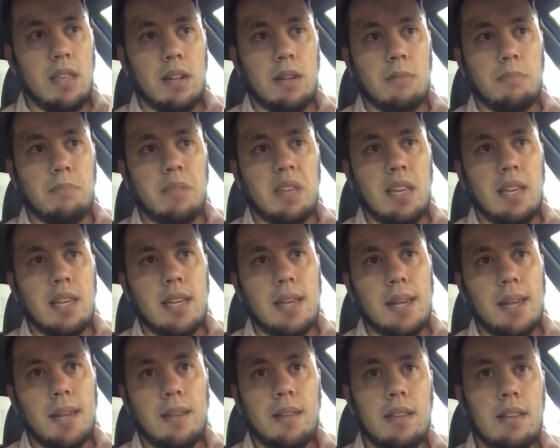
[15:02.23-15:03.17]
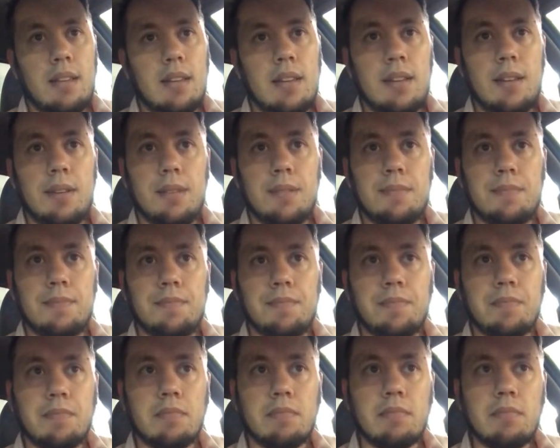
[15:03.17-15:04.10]
it'll be
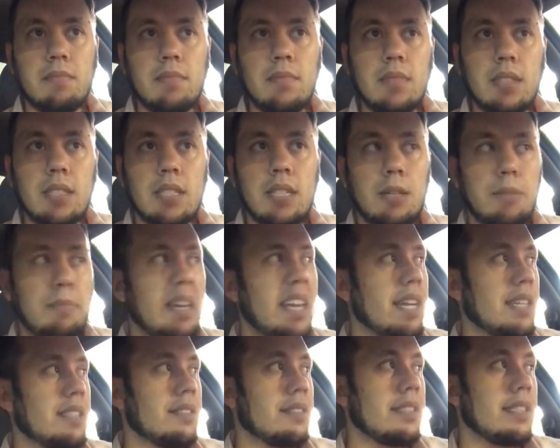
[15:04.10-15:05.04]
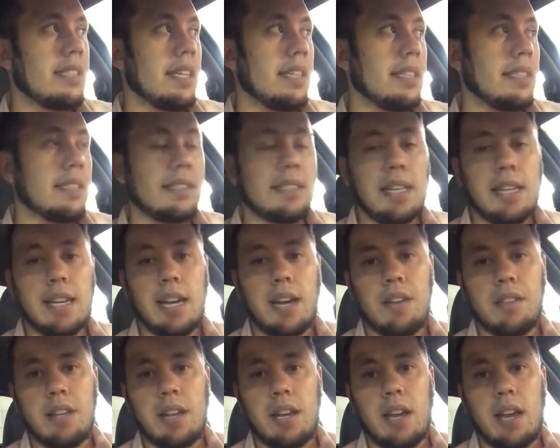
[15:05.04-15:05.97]
interesting to see
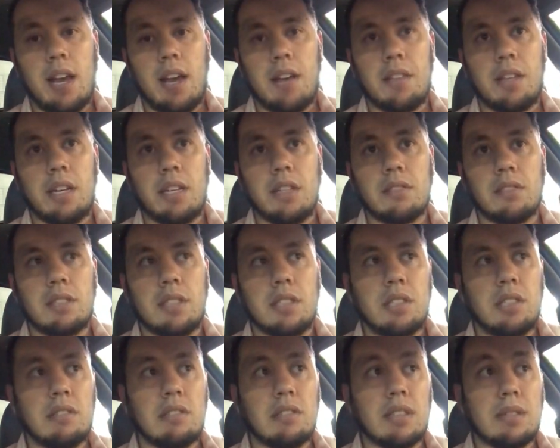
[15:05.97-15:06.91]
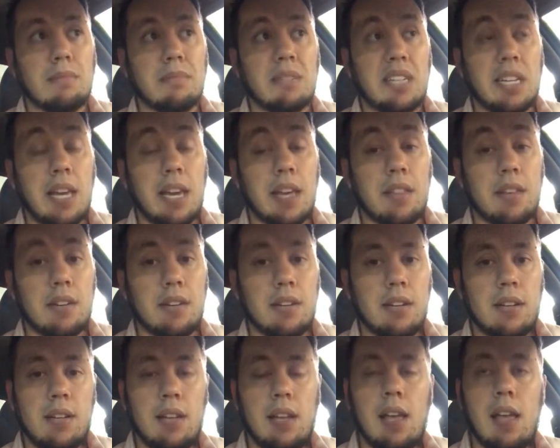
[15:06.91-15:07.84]
how they use the two of them together.
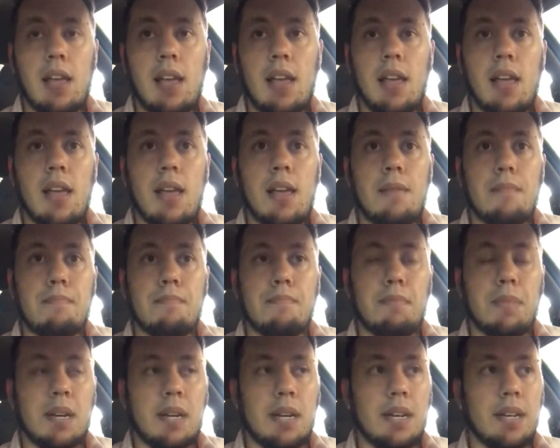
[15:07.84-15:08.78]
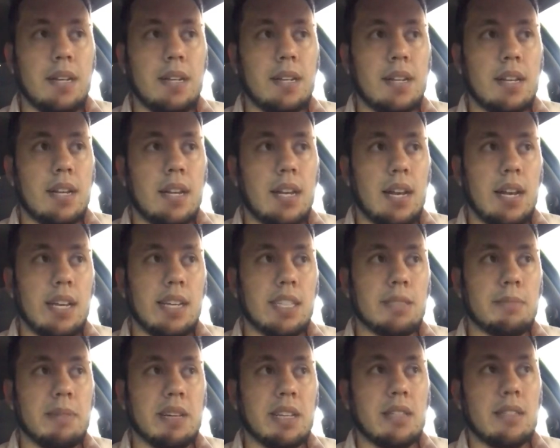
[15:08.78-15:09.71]
But I
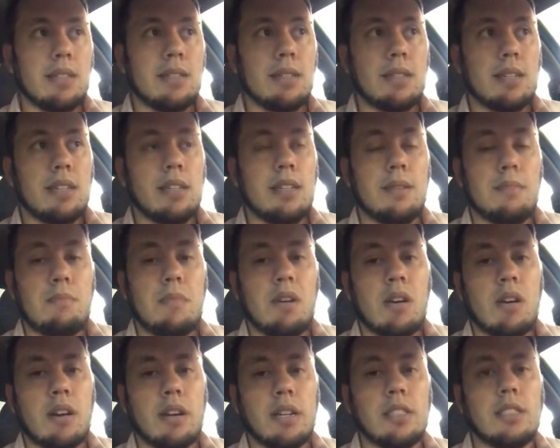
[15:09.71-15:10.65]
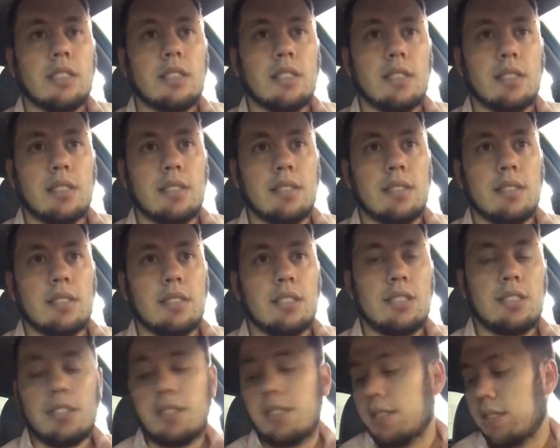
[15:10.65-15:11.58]
expect Kamara
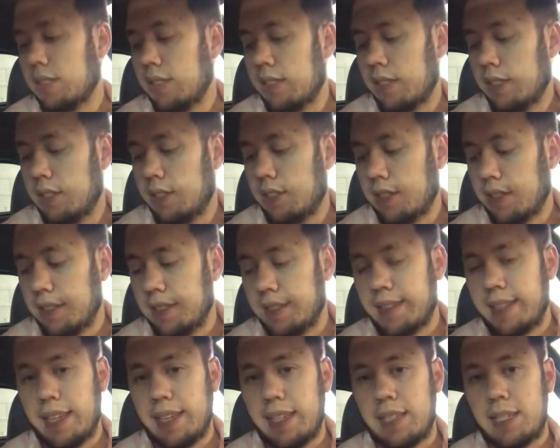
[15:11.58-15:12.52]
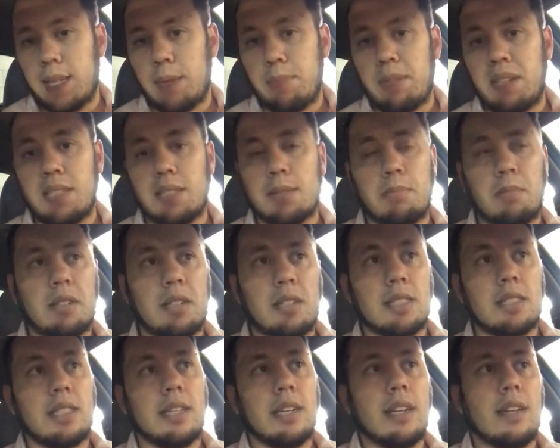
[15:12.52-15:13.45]
shouldn't see a dip in his
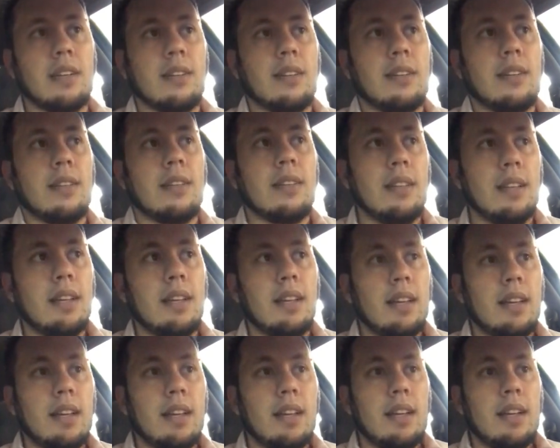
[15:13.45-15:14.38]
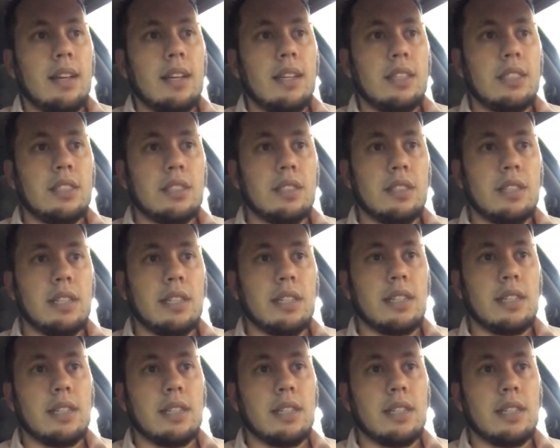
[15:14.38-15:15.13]
production at all. Should